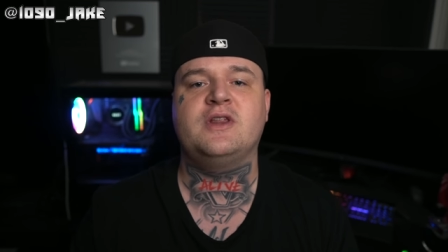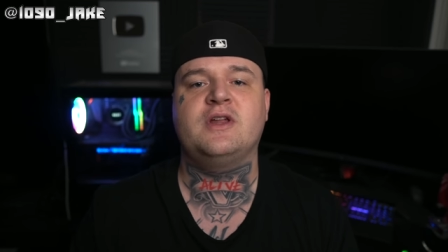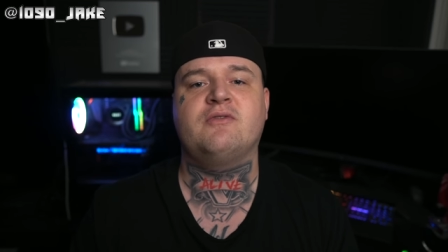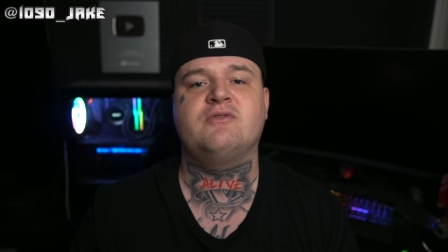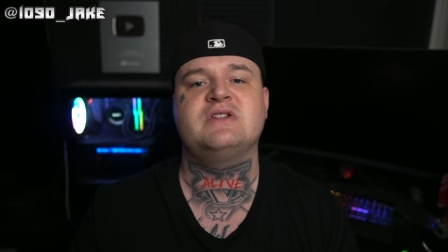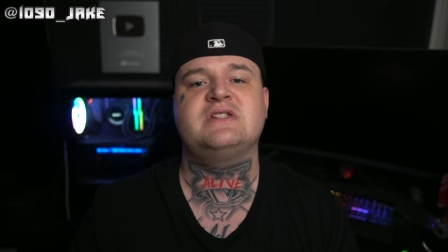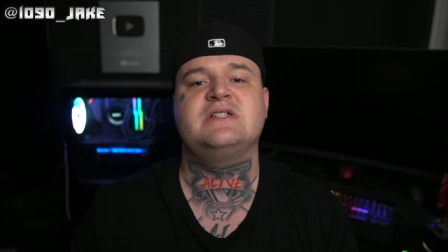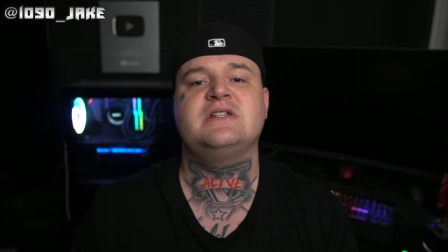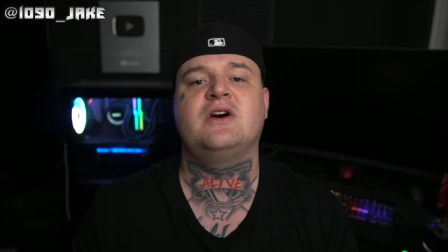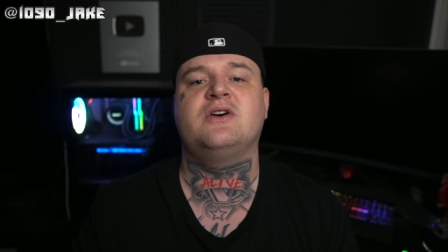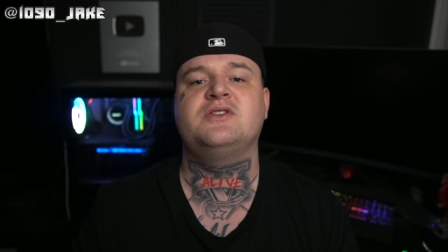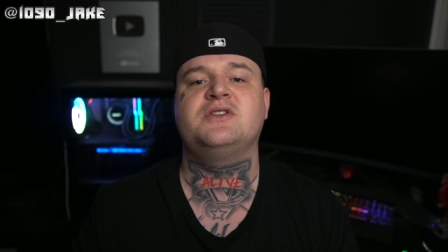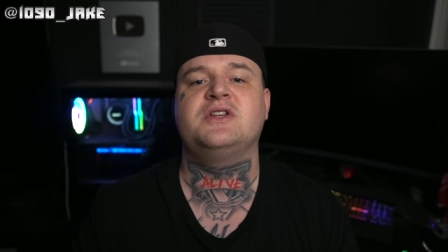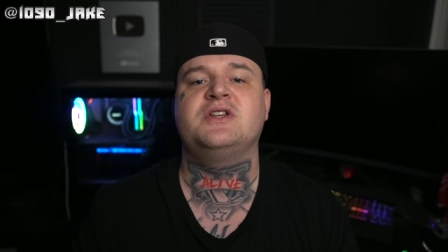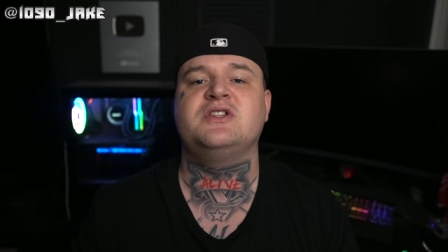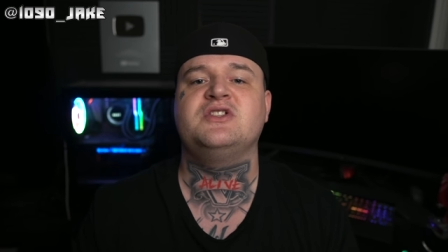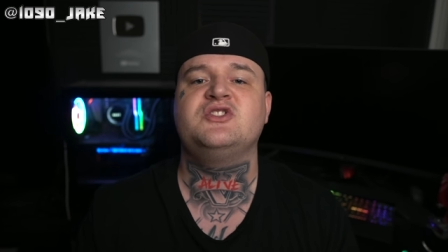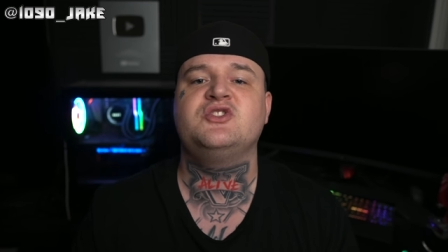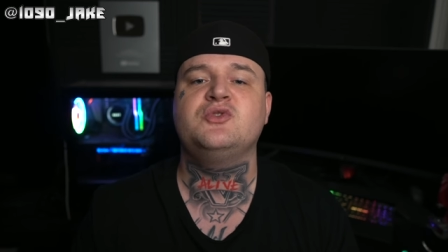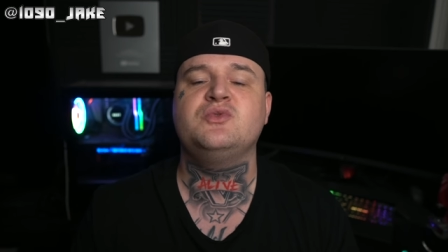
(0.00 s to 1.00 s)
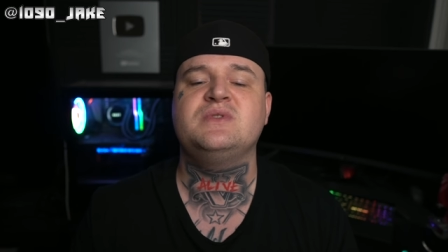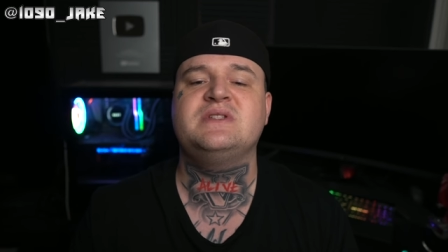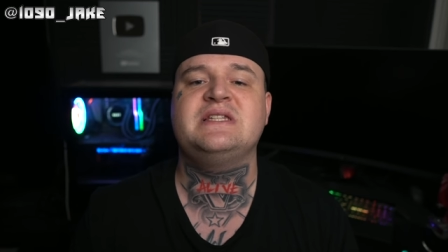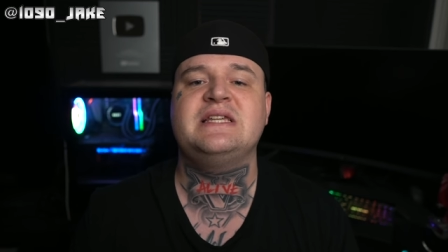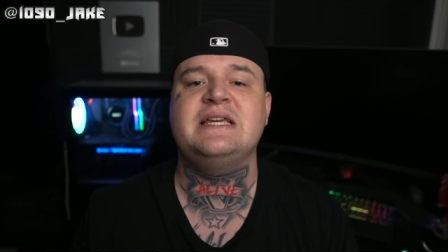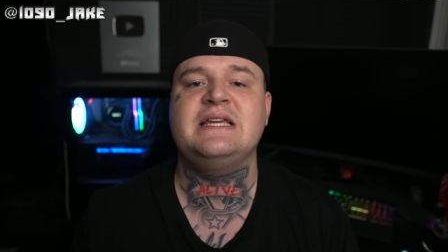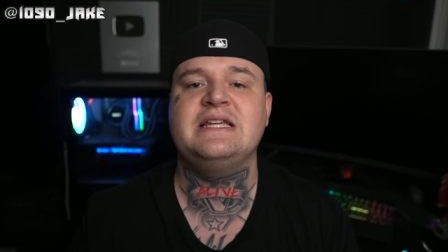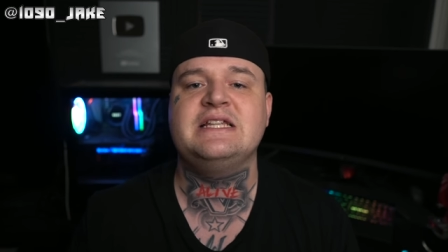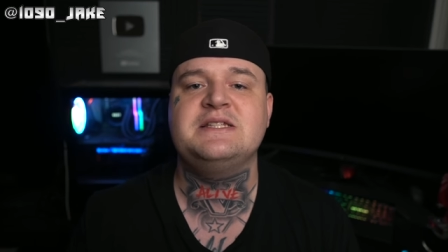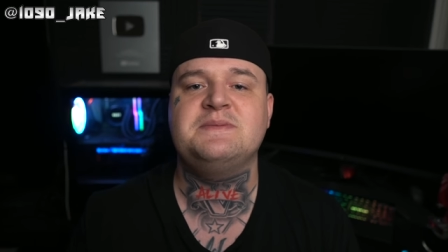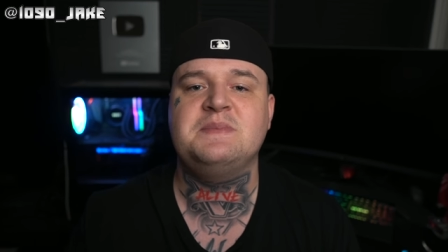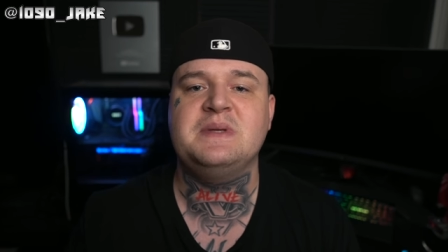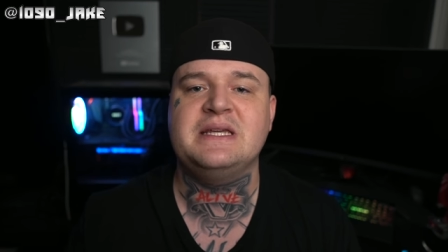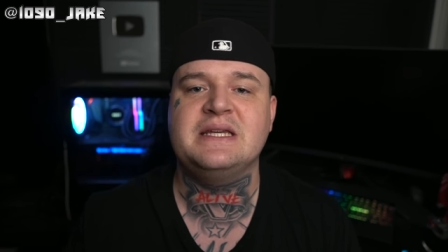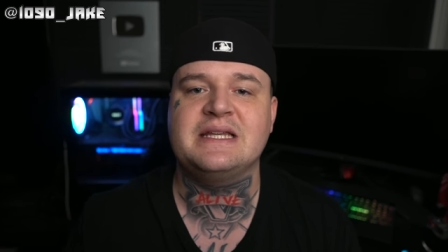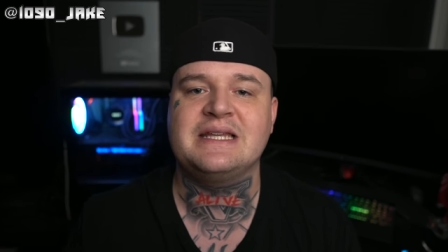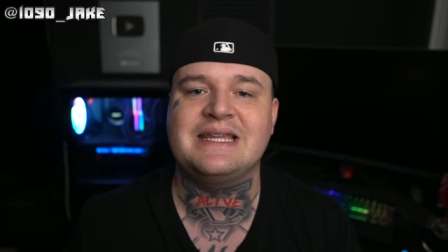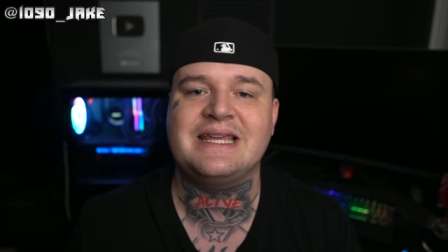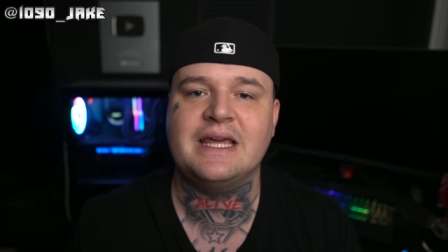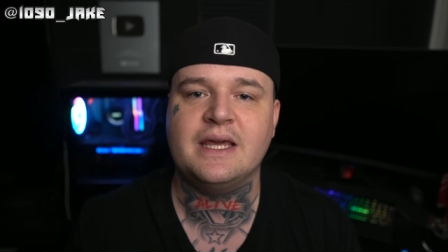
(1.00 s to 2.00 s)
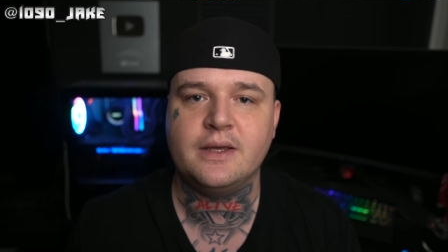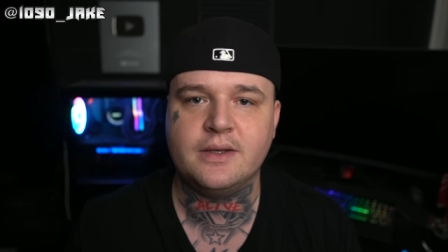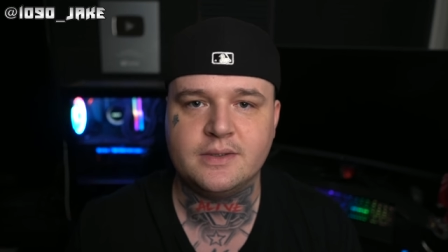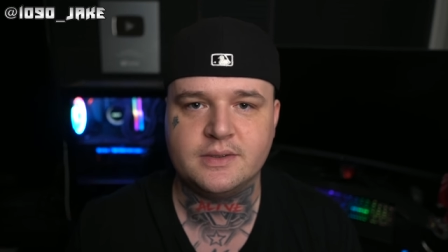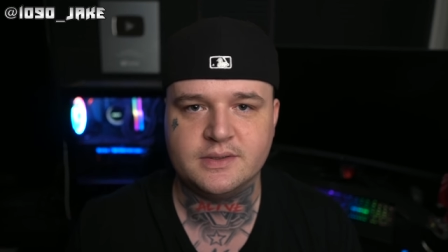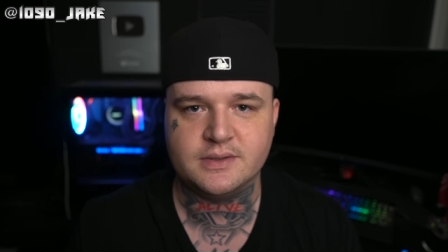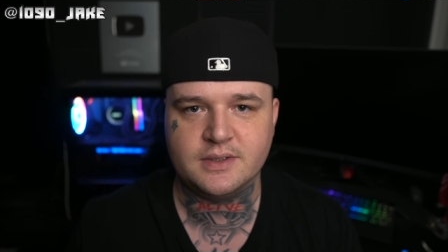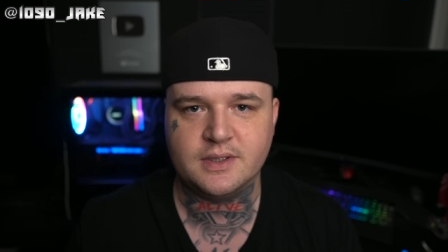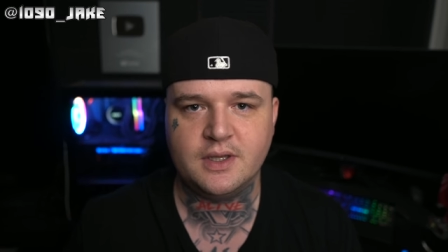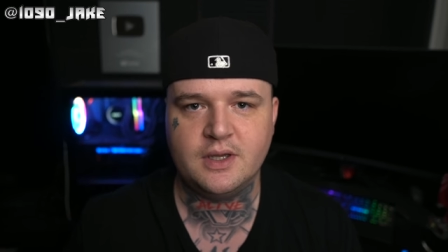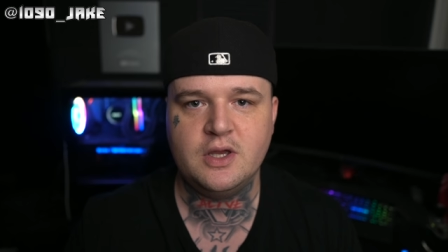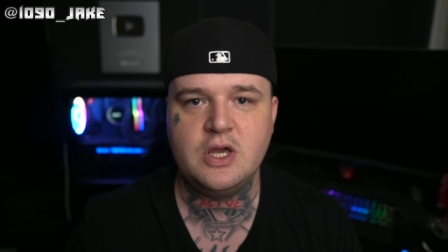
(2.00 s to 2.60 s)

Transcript: that resulted in two teens being killed,